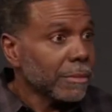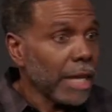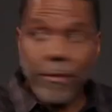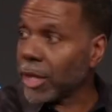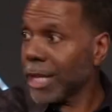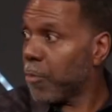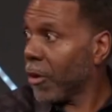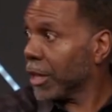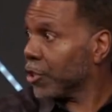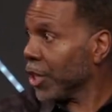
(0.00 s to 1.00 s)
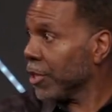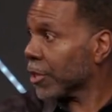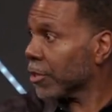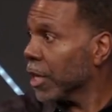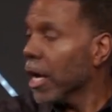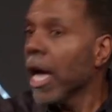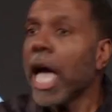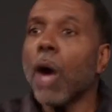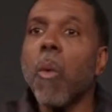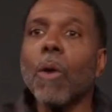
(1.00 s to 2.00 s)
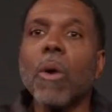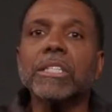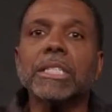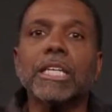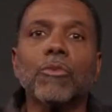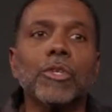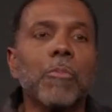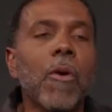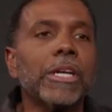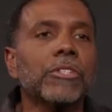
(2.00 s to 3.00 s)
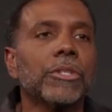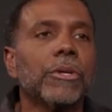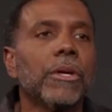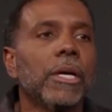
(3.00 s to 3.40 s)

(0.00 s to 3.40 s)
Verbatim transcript: Everything pointed to Jesus. And what was it that was pointed to?